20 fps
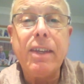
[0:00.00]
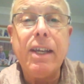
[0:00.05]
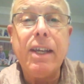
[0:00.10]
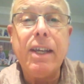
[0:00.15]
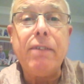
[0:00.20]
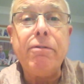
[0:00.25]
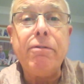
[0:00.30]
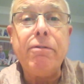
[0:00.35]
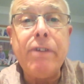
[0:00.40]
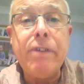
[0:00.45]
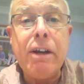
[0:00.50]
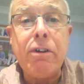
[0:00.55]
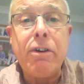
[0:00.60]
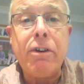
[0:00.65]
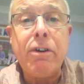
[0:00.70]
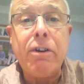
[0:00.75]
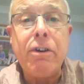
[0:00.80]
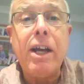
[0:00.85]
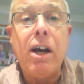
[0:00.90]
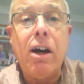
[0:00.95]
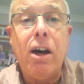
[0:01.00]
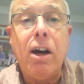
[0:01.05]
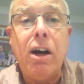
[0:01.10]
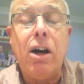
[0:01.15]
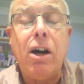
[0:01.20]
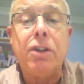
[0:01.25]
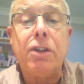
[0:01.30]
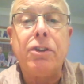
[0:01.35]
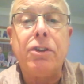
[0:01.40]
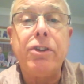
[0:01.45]
a very
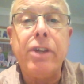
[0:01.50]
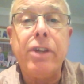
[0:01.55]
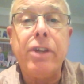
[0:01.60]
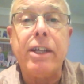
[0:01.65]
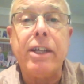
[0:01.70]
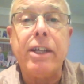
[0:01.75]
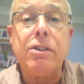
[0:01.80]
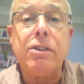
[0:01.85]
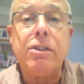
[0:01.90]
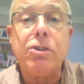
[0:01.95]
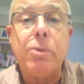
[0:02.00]
hard thing